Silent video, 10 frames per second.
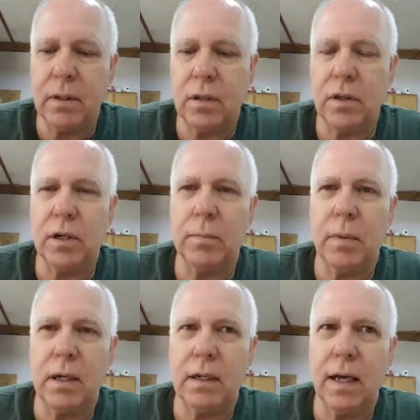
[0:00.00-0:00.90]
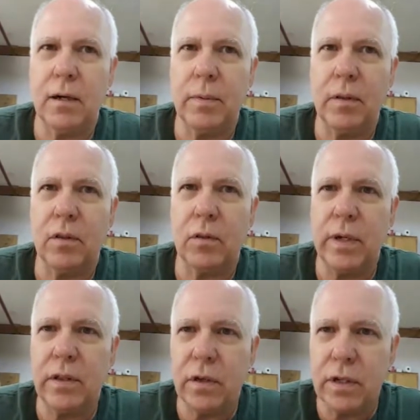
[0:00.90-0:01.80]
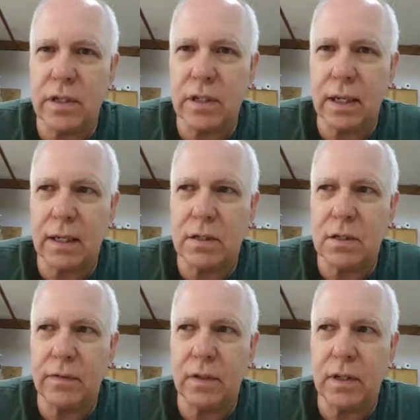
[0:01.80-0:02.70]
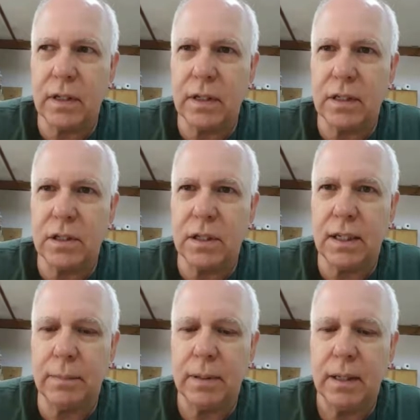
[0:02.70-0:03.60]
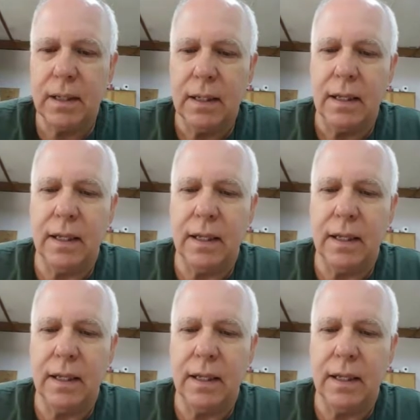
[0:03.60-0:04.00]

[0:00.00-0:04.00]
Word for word: And the third mark down will be three thirty seconds of an inch deep.